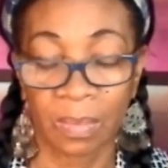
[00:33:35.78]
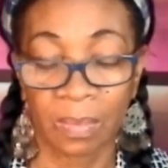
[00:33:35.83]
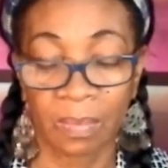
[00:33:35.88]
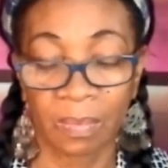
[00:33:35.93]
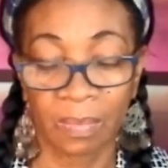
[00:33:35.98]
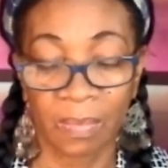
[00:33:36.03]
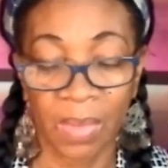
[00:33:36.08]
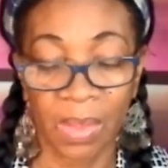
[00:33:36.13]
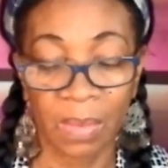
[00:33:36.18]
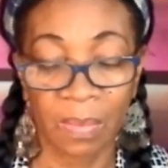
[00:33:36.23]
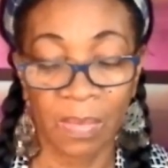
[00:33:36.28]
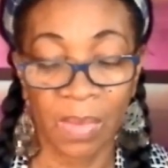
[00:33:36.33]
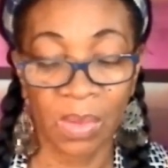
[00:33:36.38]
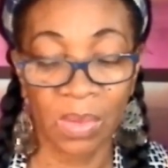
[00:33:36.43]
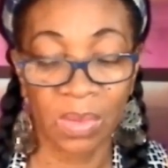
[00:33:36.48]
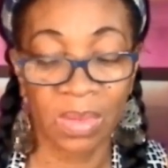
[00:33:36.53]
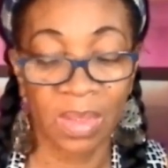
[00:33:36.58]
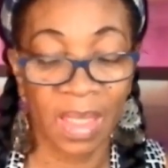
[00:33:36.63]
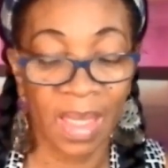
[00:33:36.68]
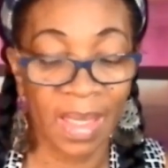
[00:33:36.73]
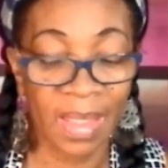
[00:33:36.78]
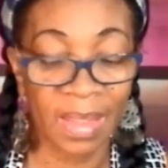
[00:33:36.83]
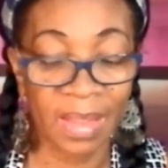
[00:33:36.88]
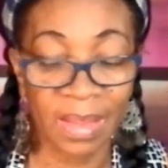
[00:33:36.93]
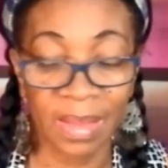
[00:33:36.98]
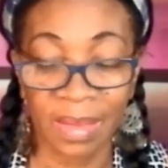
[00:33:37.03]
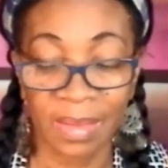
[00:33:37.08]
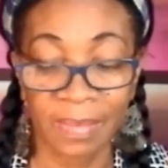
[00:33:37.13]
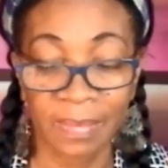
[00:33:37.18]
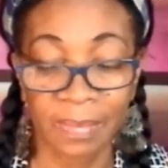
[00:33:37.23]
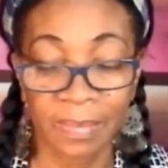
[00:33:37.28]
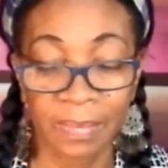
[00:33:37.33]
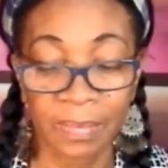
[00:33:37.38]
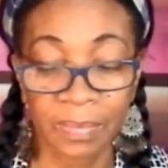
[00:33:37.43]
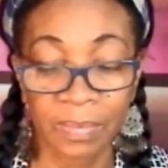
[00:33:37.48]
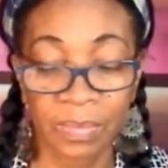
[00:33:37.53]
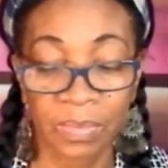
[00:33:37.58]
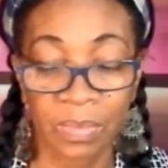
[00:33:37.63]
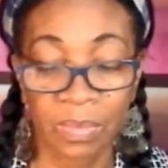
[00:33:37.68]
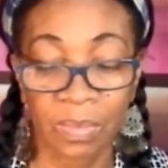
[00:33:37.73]
most likely,
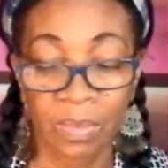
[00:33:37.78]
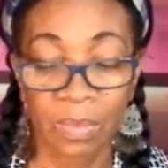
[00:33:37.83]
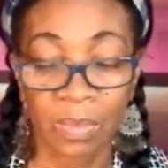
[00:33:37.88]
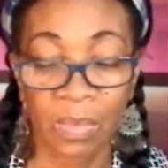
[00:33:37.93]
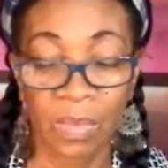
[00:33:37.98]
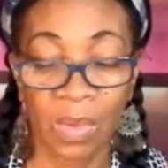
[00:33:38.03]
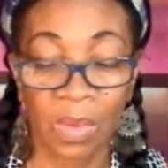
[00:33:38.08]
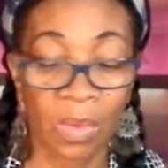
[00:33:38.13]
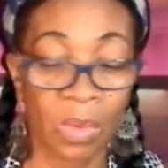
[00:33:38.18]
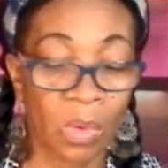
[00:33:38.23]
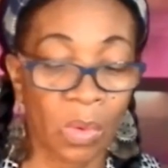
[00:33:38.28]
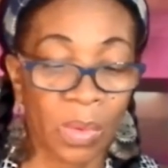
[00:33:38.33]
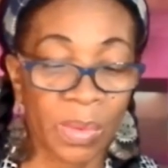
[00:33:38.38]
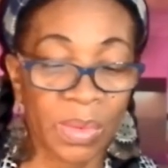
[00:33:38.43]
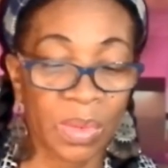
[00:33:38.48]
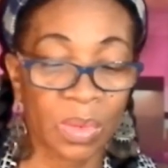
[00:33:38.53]
according